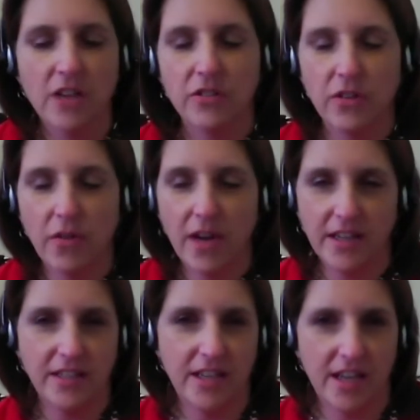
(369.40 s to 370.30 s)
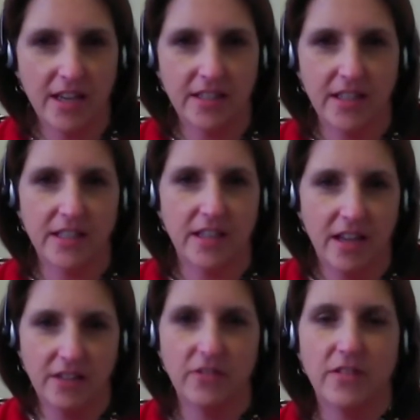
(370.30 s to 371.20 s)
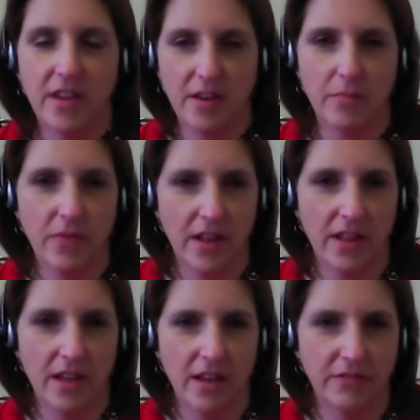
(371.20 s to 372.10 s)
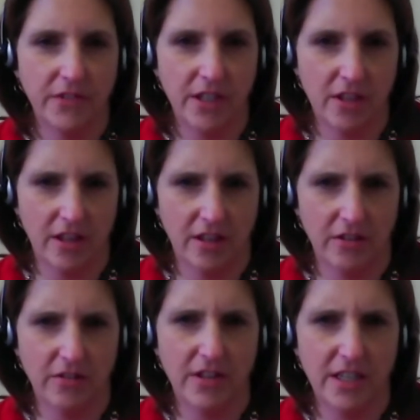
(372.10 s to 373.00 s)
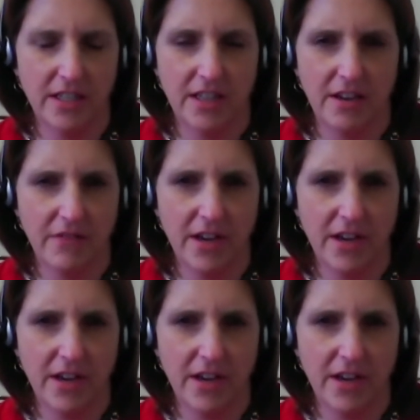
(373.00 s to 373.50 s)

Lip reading: So ITS is under the umbrella of teaching and learning, is that